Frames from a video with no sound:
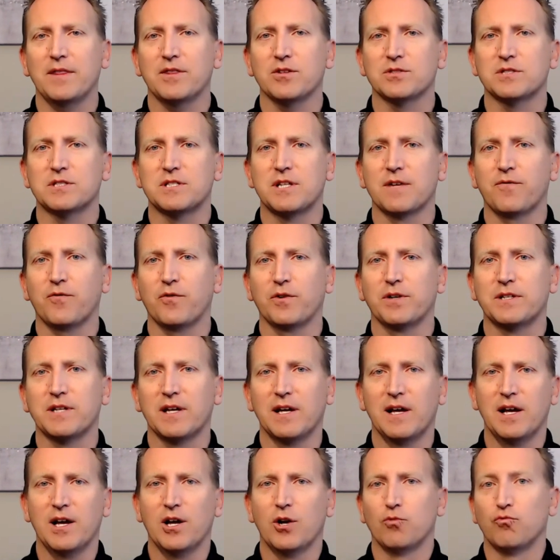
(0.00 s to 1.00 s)
There's different
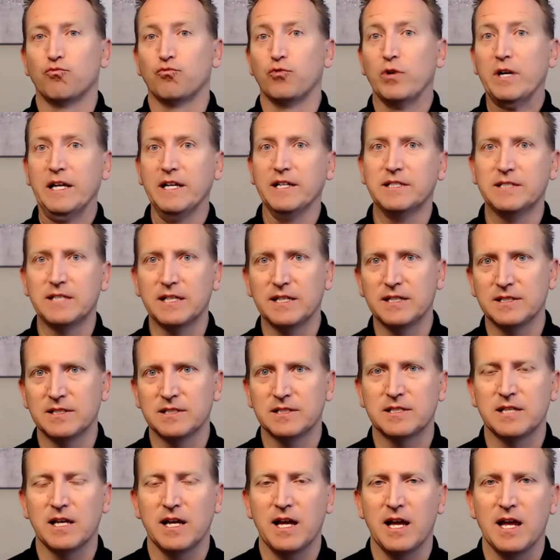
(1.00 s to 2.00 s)

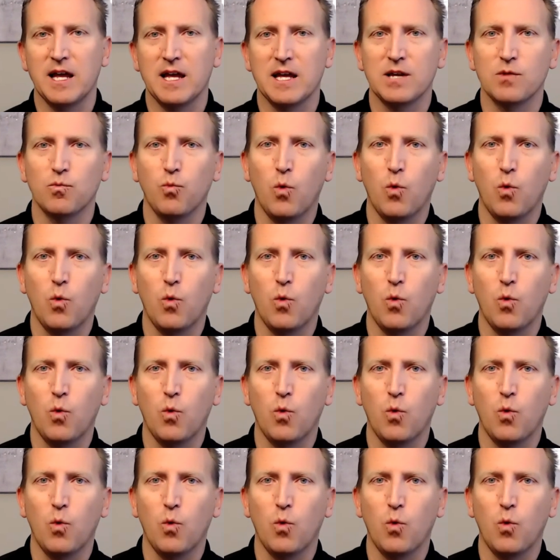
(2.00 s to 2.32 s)
reasons a